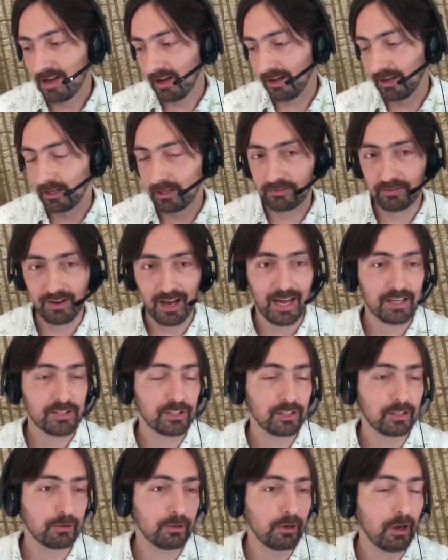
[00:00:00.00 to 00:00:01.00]
a kind of
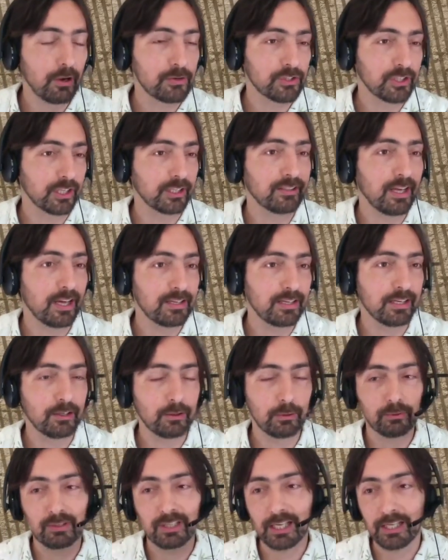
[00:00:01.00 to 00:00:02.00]
agile coaching technique
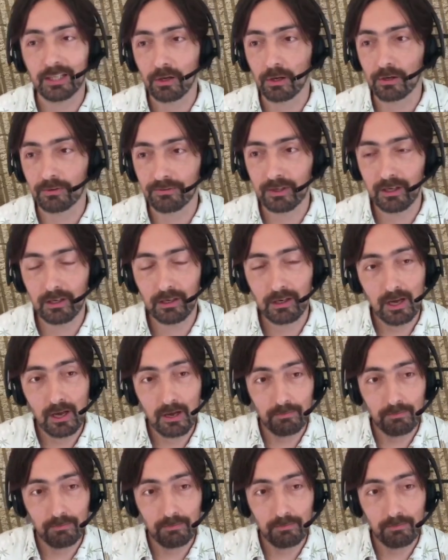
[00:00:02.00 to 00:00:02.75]
called Lean Coffee,